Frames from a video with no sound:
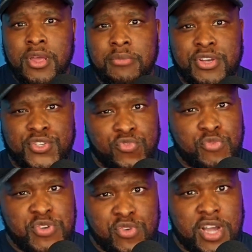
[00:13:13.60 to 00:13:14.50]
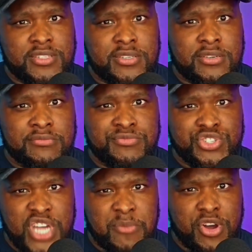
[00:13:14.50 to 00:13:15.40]
Because fool me once,
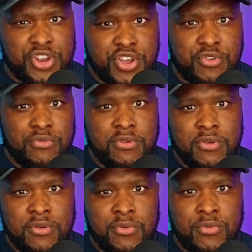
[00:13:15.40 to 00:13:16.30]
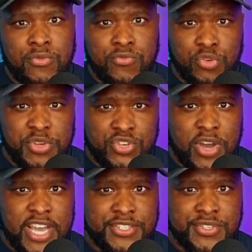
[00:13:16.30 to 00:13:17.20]
shame on you. Fool me
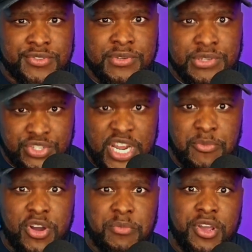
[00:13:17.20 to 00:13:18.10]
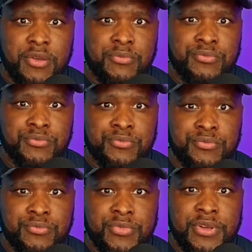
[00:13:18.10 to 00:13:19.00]
twice, shame on me.
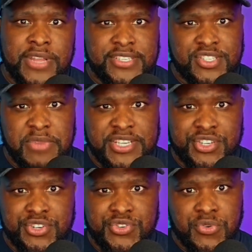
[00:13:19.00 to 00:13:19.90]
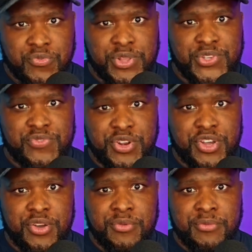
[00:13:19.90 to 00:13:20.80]
That's the message for this
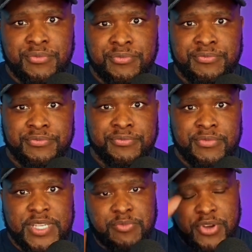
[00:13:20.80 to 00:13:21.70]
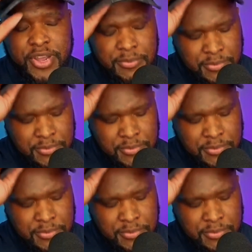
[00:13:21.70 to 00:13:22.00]
video. Let's pray.